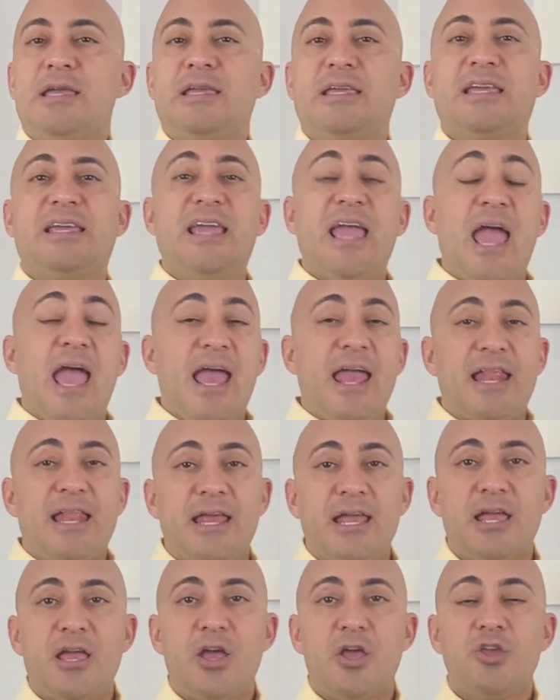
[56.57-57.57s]
get
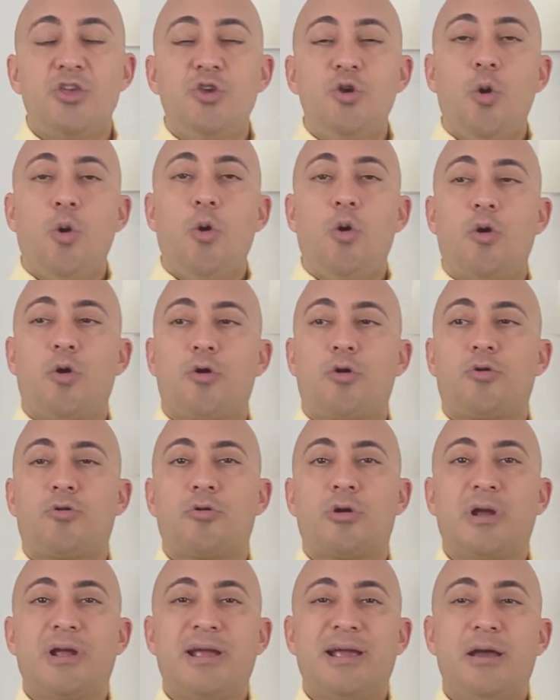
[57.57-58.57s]

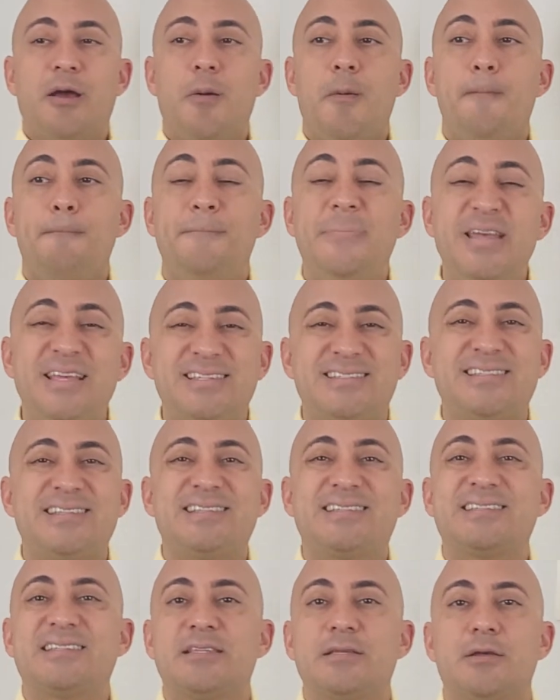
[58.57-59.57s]
your
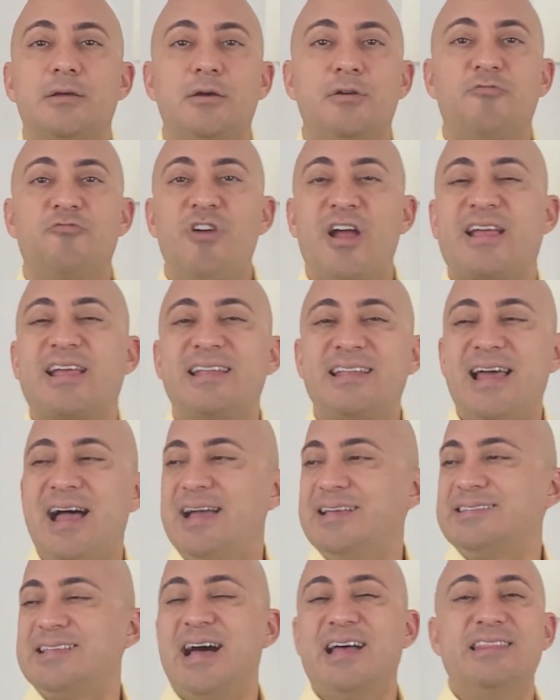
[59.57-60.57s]
business
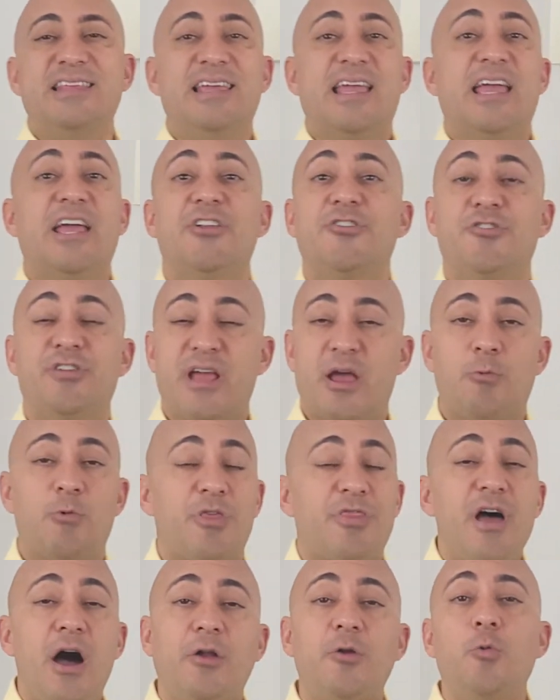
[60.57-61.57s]
recognized on the internet.
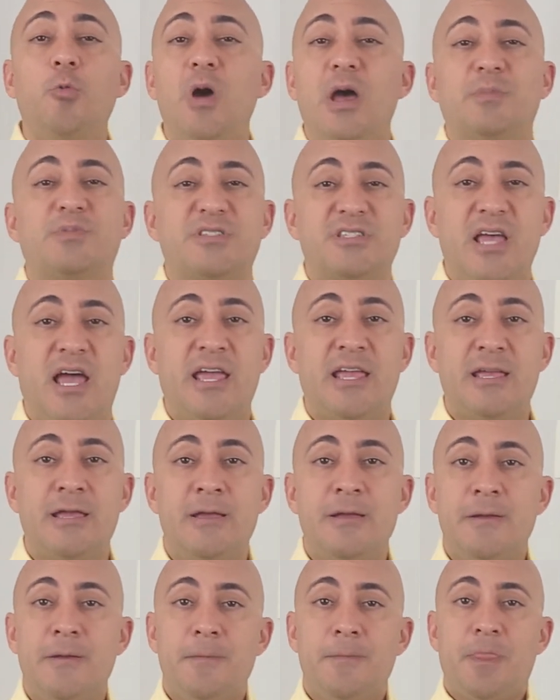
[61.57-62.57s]
Without a website,
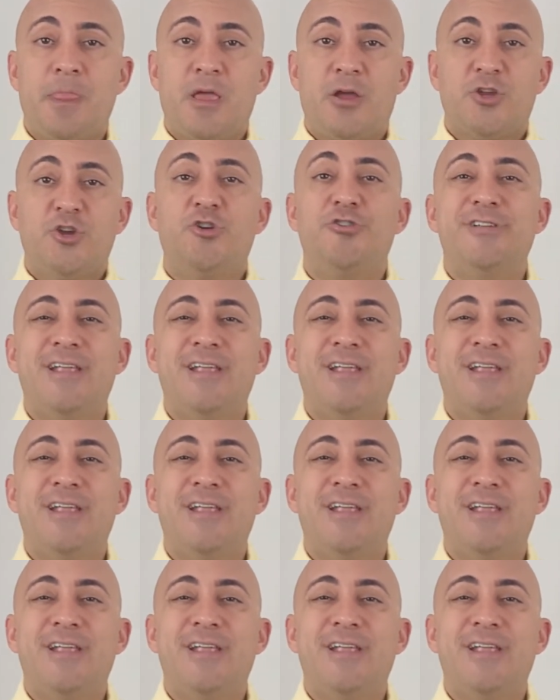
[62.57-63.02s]
you're